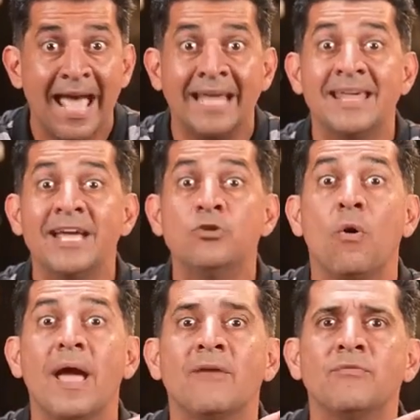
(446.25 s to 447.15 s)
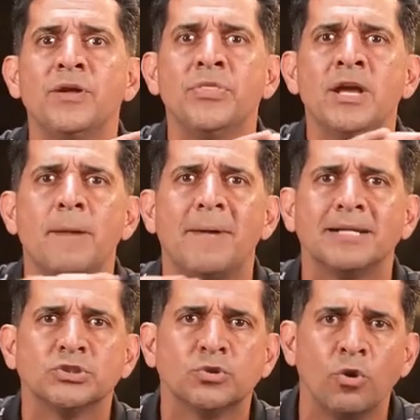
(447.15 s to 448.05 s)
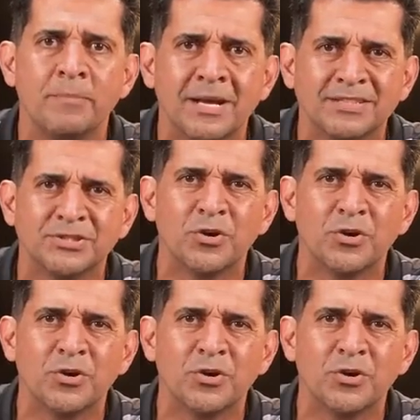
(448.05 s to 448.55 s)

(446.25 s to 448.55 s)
And they know everything about schooling because